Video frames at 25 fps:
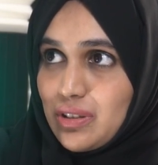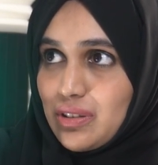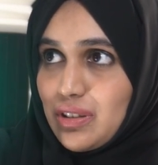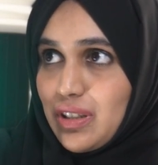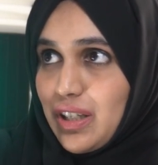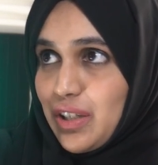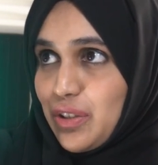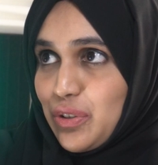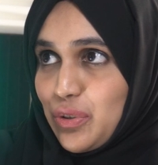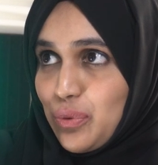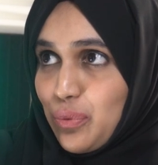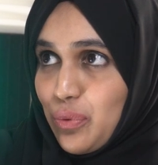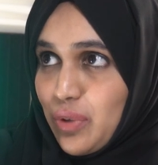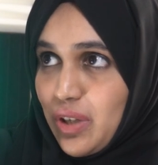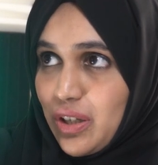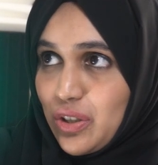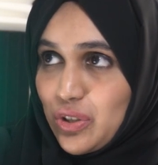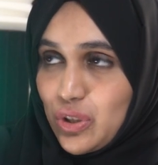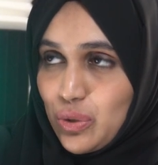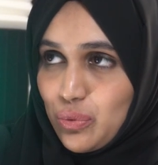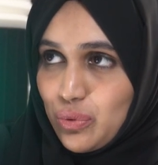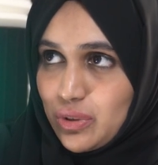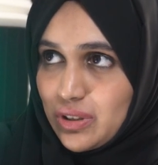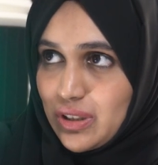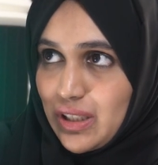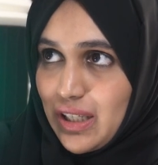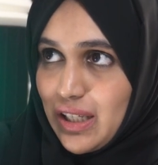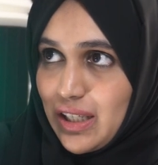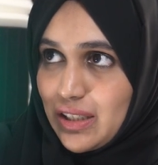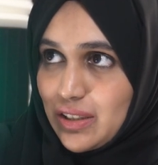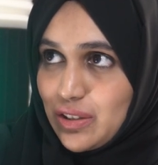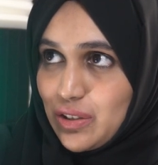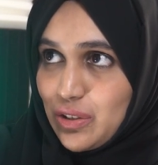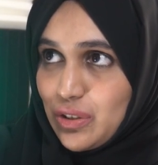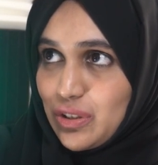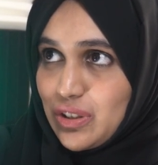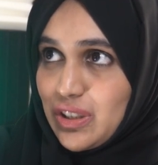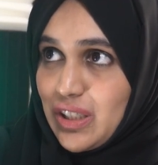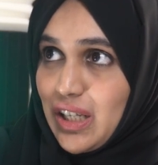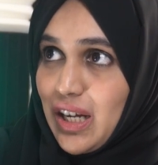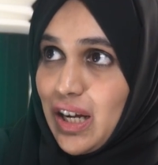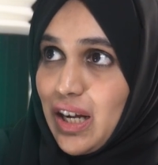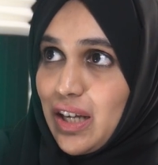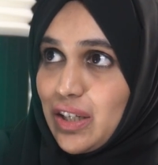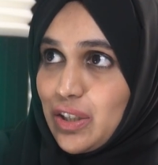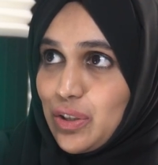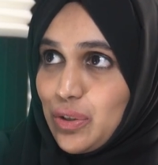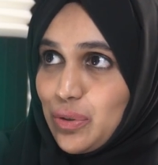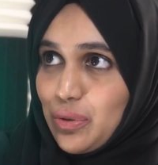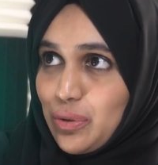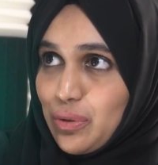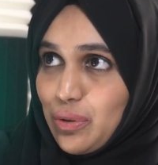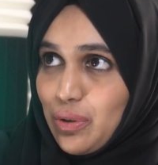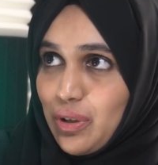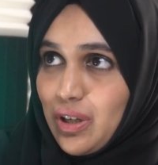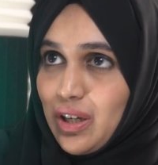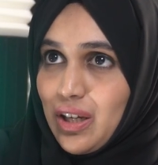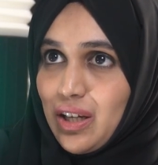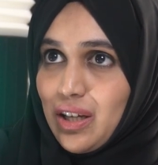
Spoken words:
like 2 days she was late because she had to